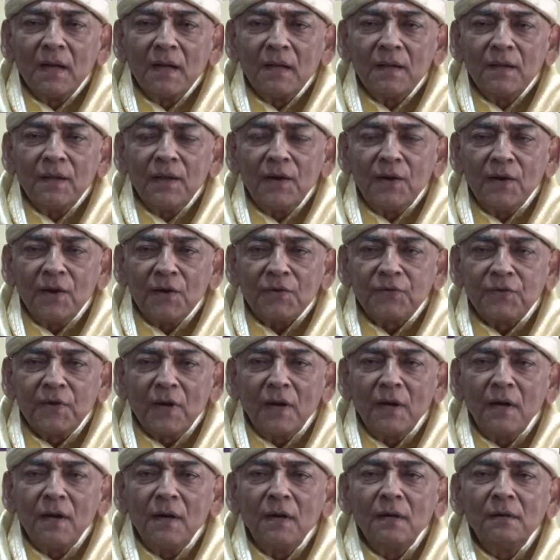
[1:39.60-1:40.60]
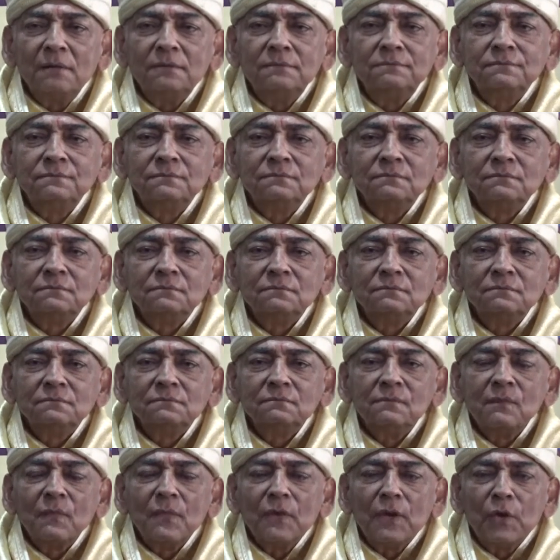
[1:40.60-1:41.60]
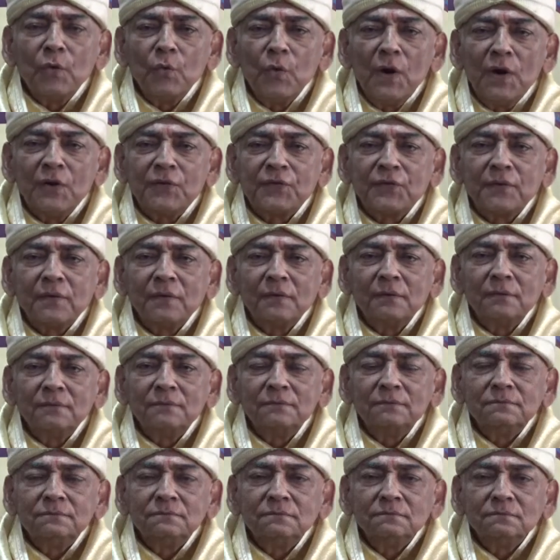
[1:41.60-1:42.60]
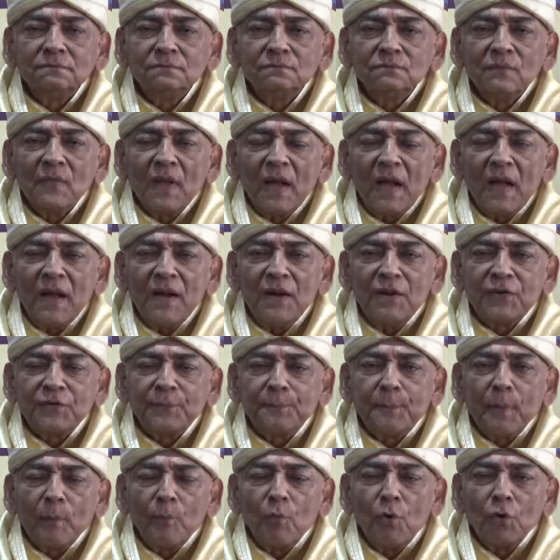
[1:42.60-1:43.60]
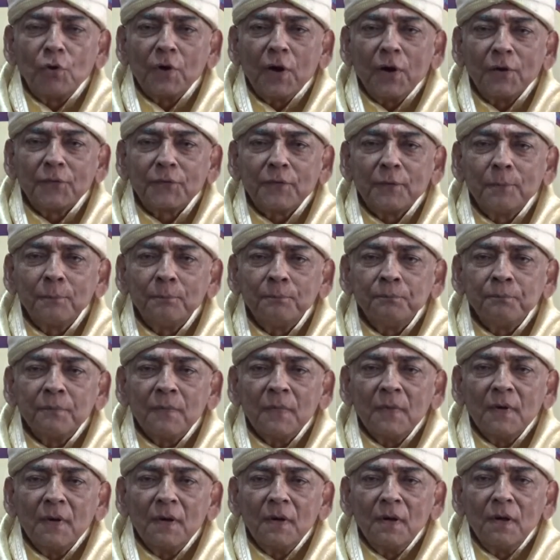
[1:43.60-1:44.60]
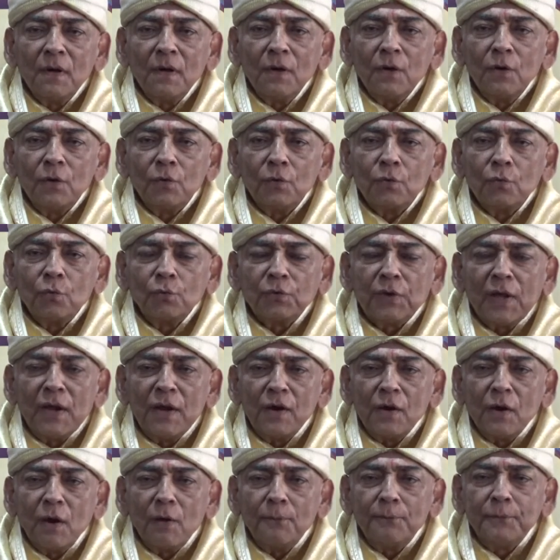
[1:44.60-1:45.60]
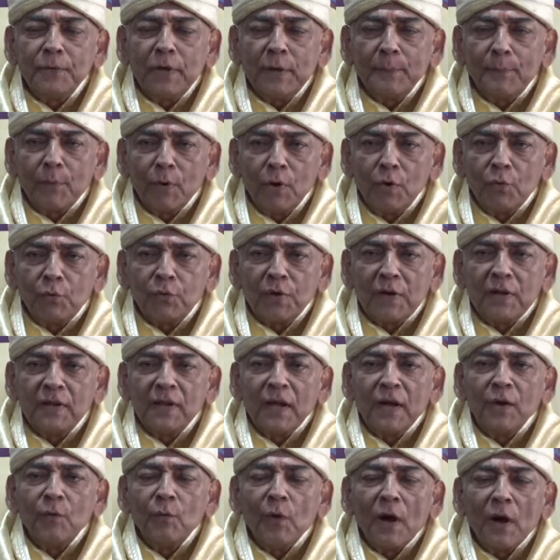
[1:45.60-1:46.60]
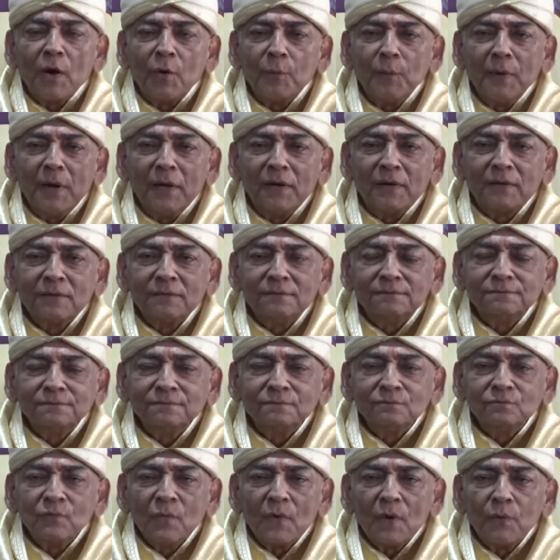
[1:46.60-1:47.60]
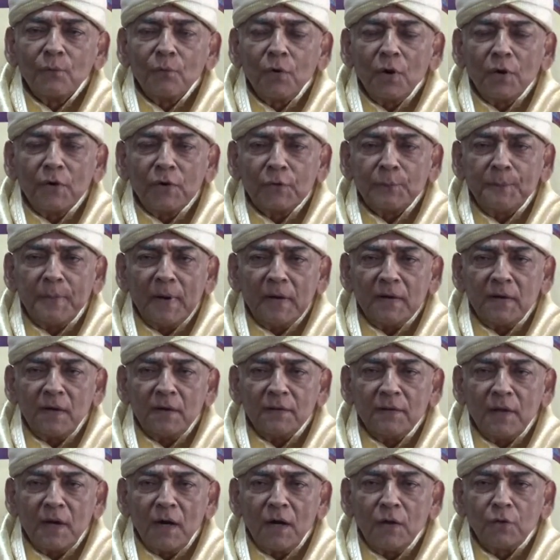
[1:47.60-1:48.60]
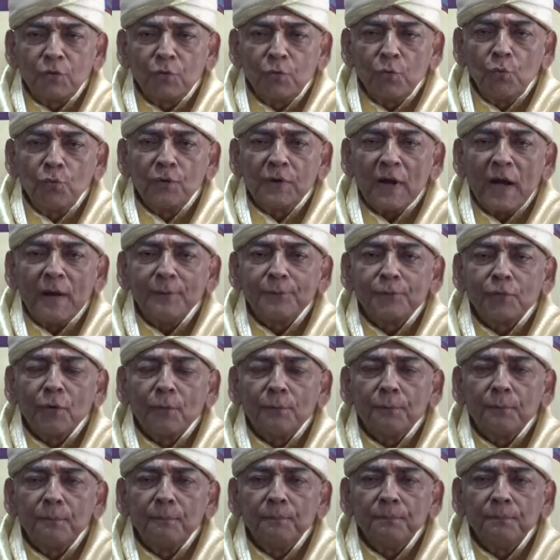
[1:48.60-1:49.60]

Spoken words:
the industrial units and its promoters to think of depolluting the environment. For this matter, there are two types of